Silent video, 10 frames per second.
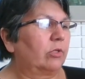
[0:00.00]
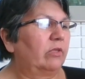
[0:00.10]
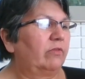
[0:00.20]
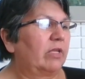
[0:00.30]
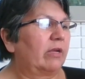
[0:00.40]

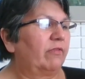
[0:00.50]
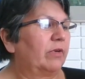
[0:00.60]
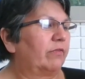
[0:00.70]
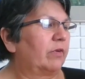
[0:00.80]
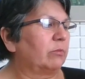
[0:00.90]
of life
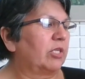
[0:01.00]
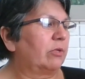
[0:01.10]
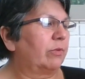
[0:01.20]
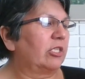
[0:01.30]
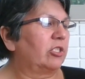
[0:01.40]
from
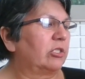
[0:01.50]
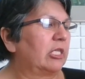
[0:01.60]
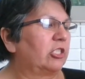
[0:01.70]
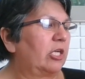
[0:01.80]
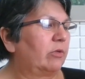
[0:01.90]
generation
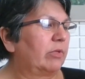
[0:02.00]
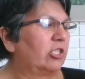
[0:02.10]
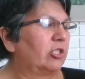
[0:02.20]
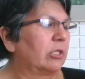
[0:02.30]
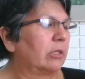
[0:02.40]
to
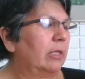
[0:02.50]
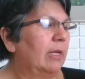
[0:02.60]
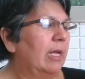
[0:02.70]
generation.